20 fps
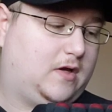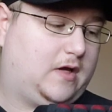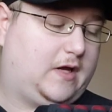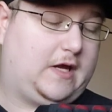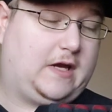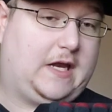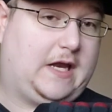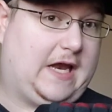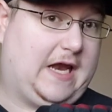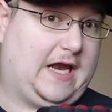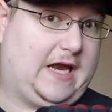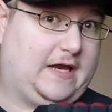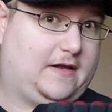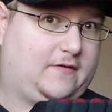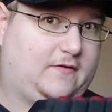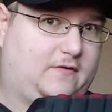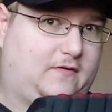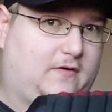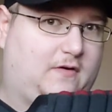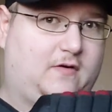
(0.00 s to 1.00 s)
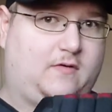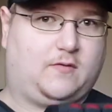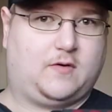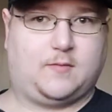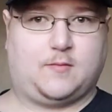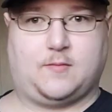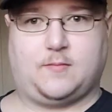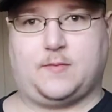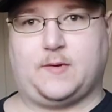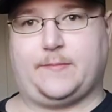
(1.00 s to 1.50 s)
enhanced
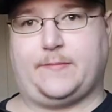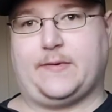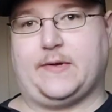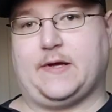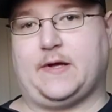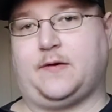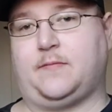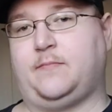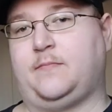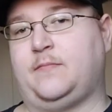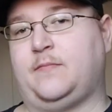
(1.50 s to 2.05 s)
rubber butt pad.